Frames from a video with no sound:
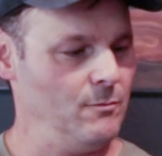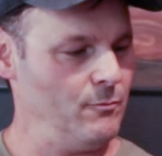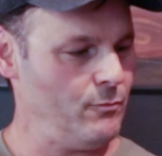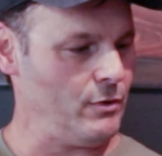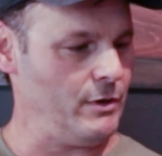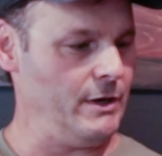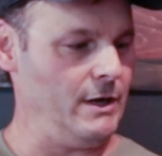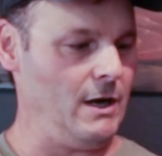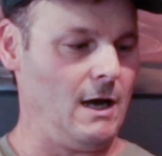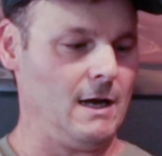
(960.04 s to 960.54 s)

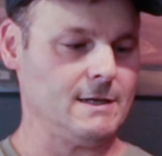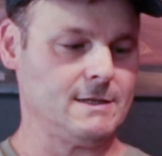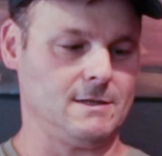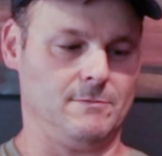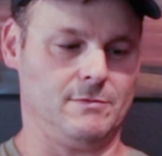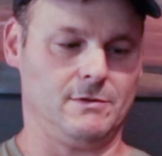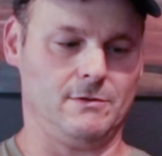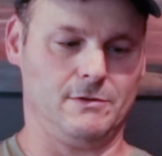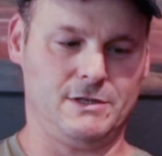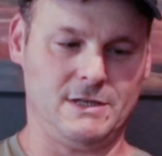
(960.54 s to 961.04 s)
Pretty awesome.
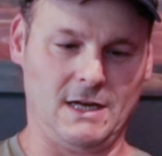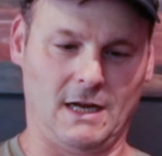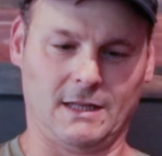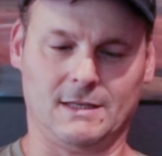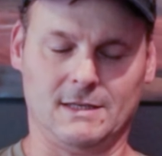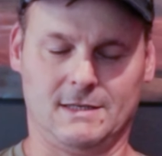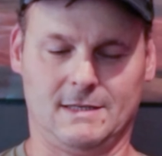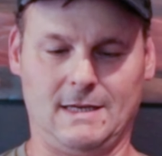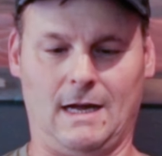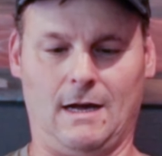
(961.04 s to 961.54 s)
So check
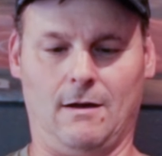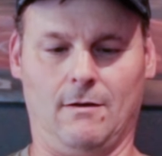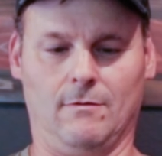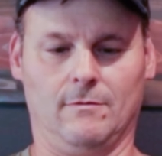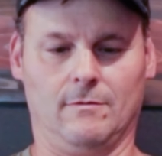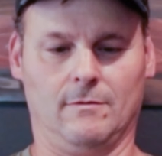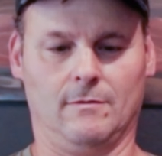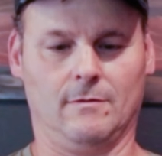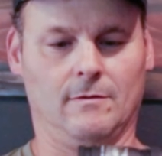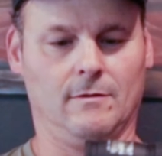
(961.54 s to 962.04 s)
this out.
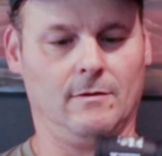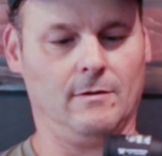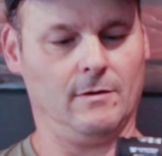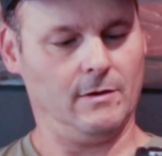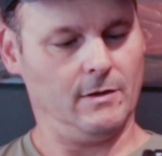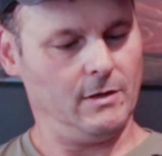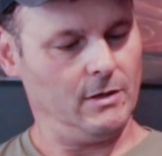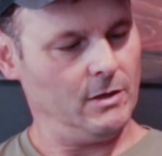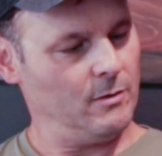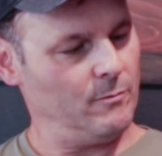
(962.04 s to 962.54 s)

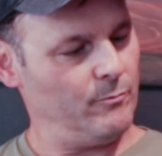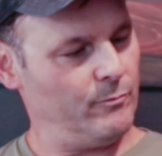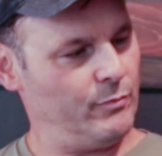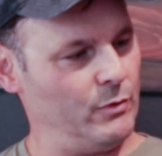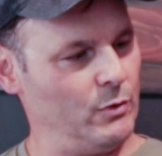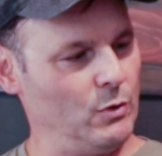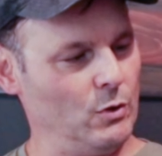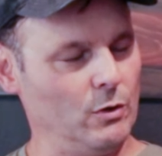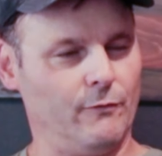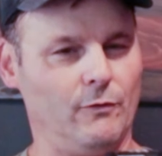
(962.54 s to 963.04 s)

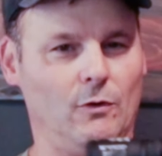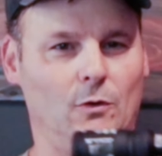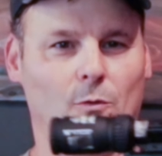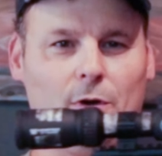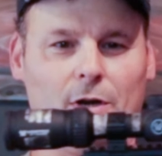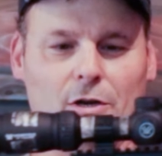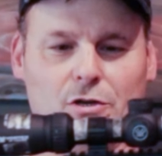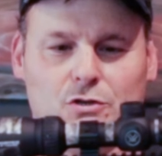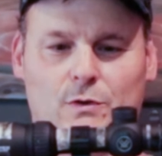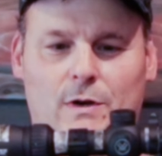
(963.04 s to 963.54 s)
Beautiful.
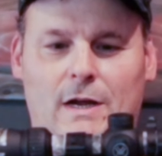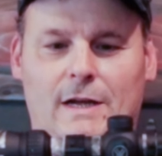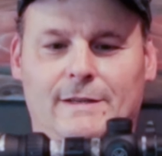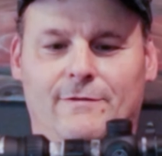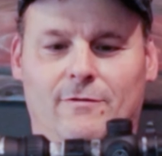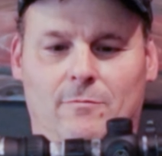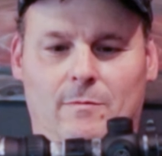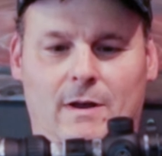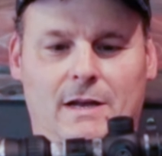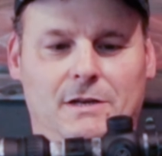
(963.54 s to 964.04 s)
What a
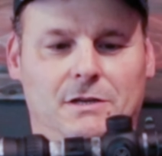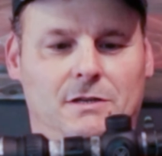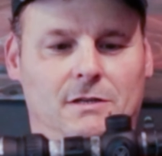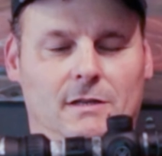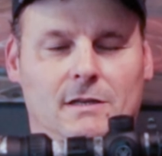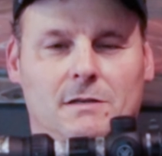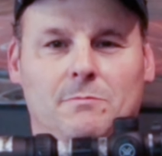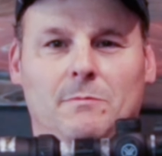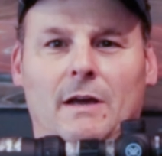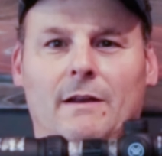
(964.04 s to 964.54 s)
transformation
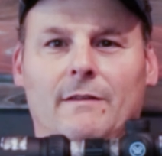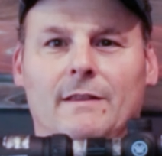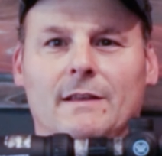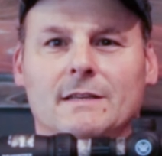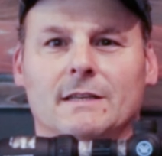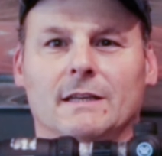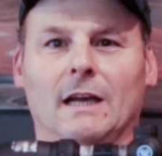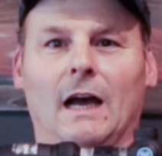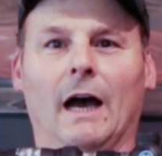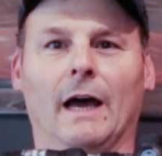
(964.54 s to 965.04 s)
this made of
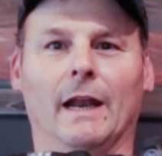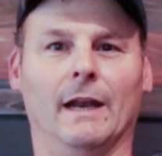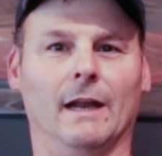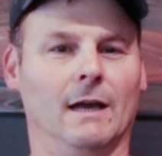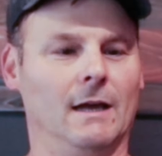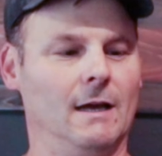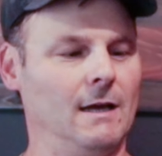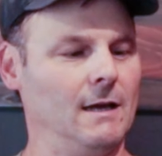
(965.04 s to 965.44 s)
this gun.